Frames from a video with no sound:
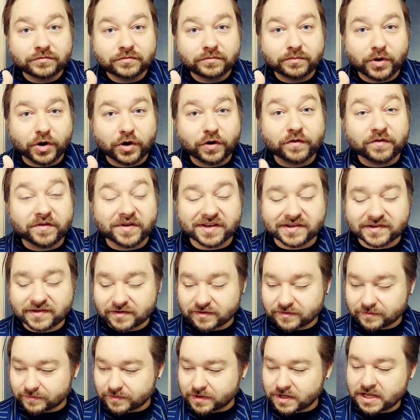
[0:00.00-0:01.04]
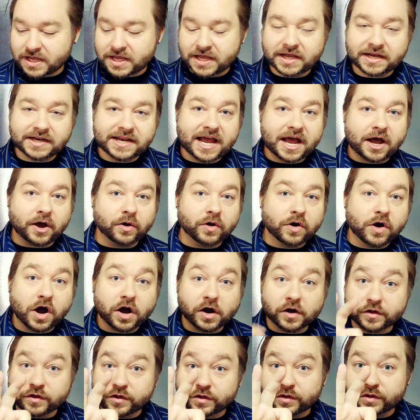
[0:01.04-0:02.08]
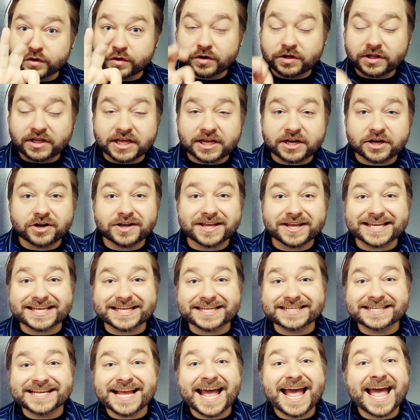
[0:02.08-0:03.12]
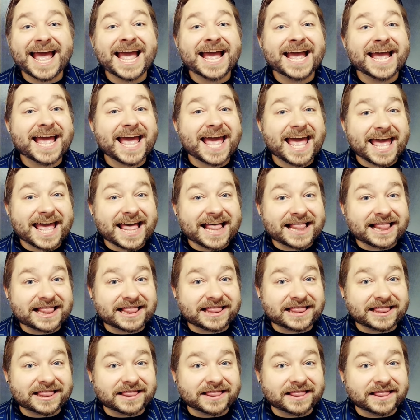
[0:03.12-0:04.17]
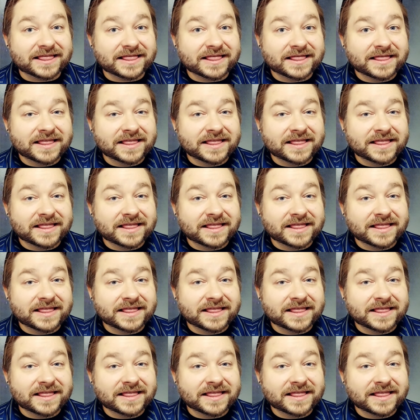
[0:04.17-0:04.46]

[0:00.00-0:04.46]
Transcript: Perfect. Now, our third letter is L.